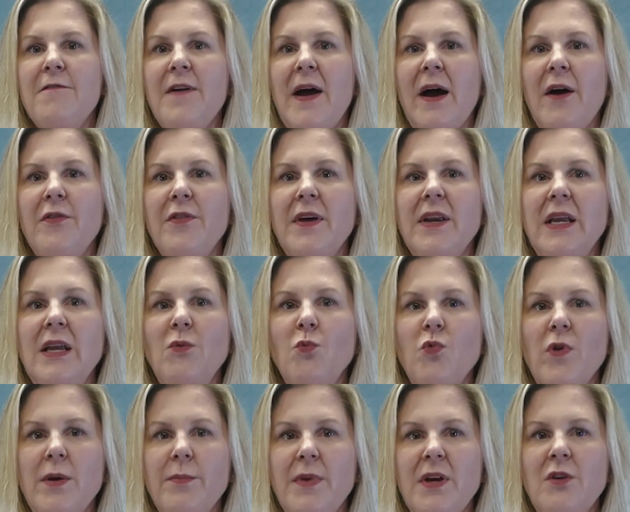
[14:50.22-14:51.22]
found that in
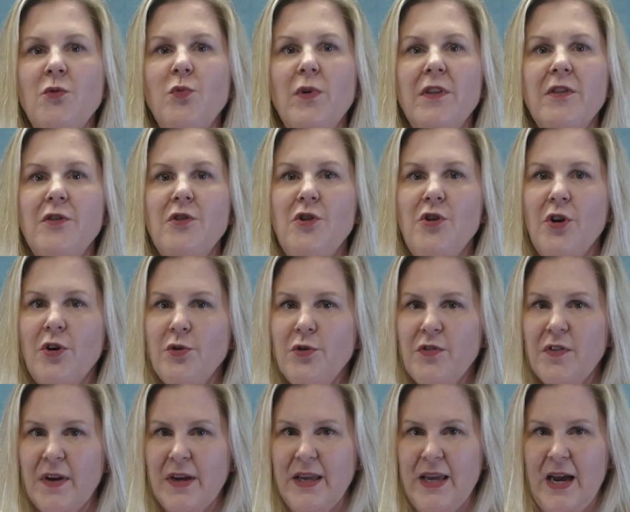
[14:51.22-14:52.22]
women with no
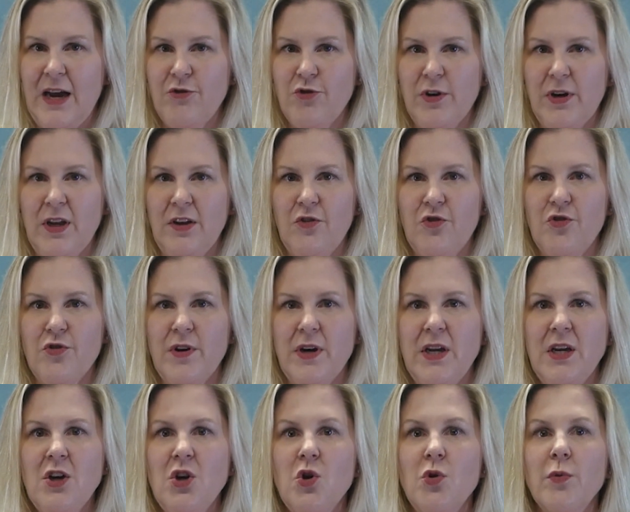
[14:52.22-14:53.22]
psychiatric history